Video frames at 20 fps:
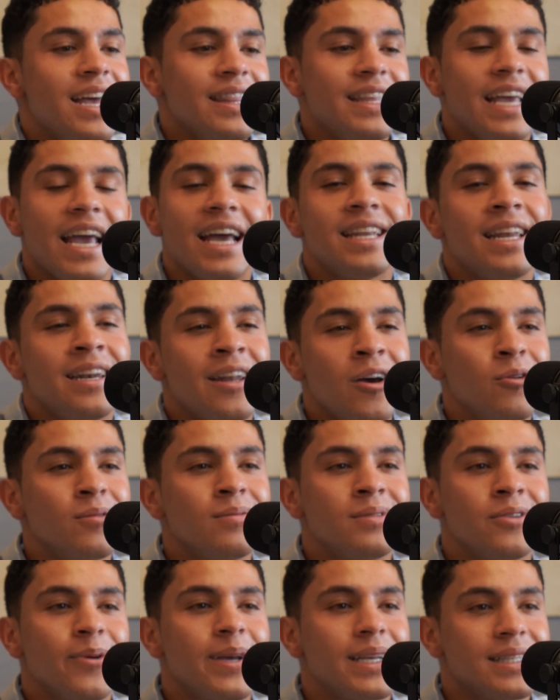the
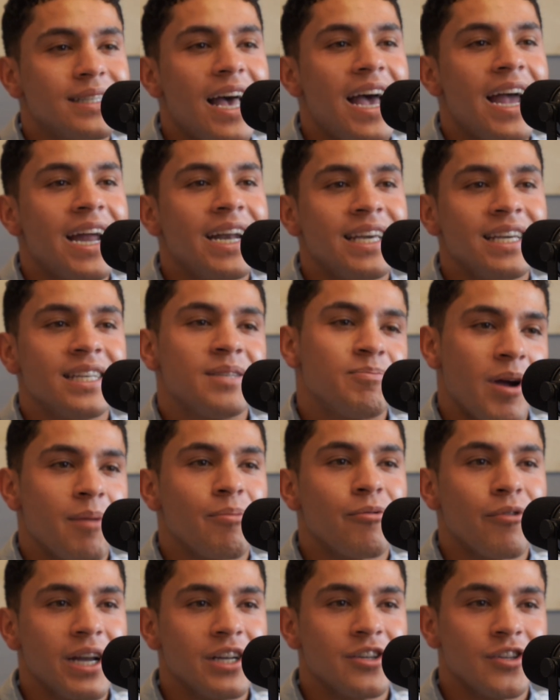antidote to anxiety is
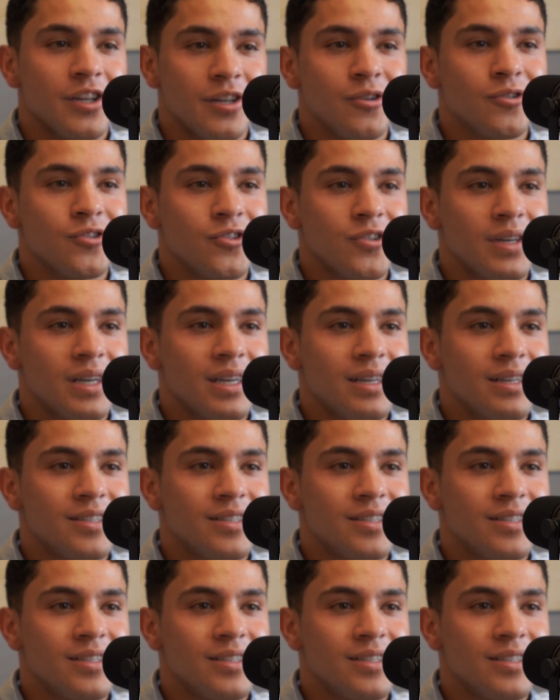preparation usually.